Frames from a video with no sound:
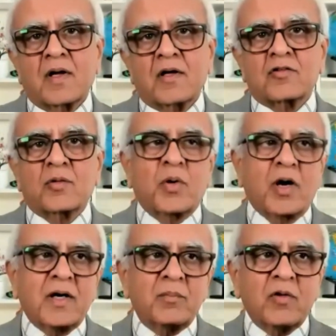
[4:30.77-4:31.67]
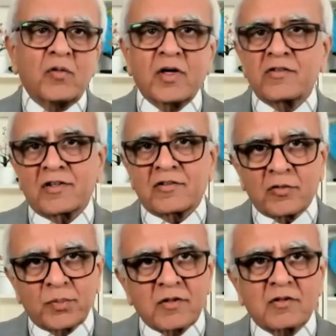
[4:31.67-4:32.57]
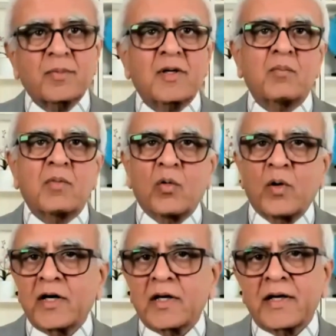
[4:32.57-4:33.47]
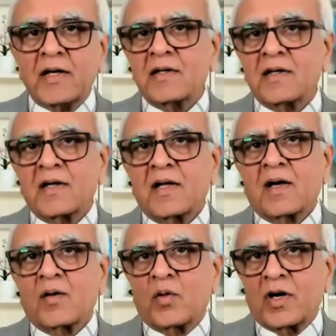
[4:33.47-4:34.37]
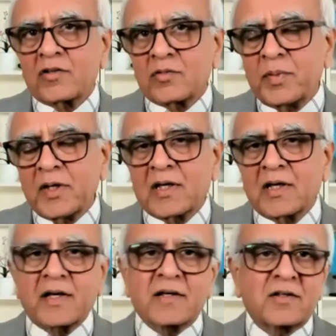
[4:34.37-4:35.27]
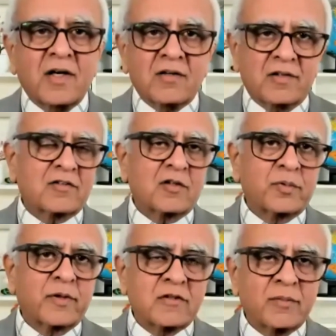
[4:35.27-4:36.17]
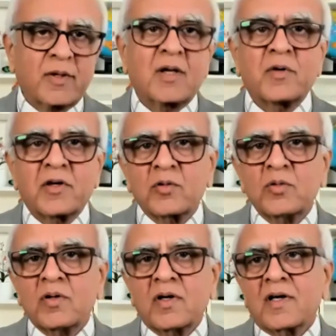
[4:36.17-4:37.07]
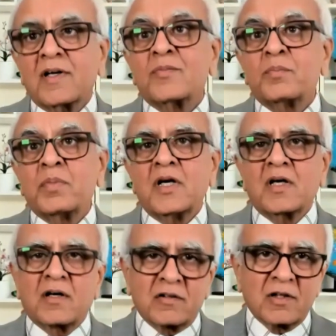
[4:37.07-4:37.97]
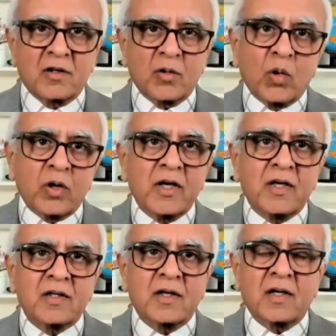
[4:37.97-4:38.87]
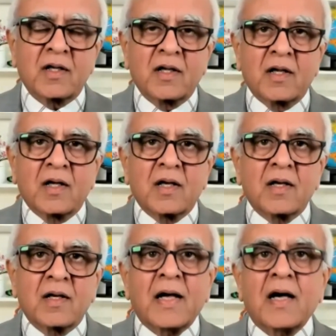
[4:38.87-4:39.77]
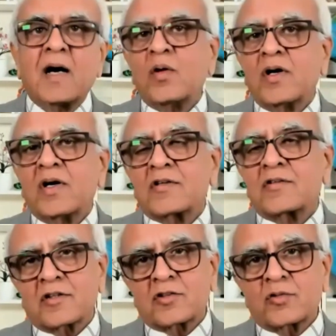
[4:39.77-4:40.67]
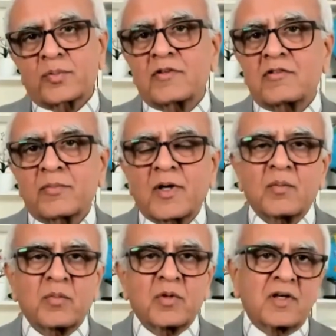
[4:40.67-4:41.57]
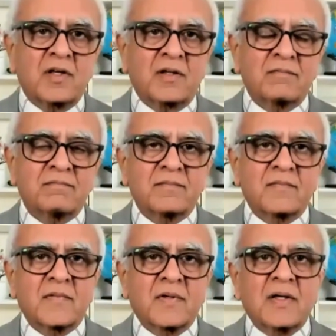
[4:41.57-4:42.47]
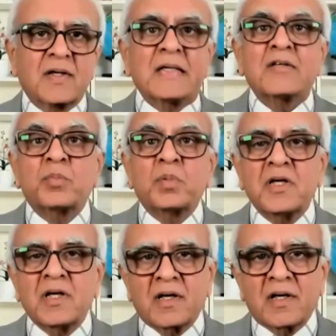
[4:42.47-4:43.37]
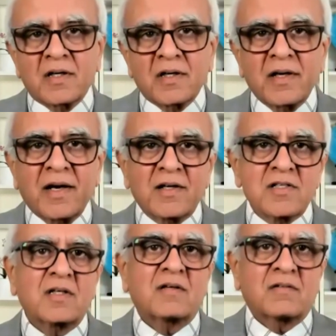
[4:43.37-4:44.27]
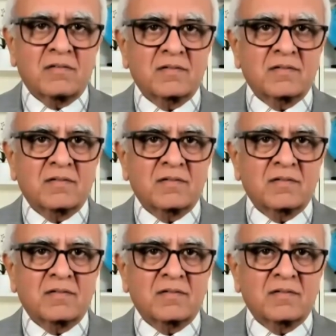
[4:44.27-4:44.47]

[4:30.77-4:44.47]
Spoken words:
So point number 1, success principle number 1 again was be connected. Success principle number 2 is be result oriented. Now, success principle number 3 is be creative.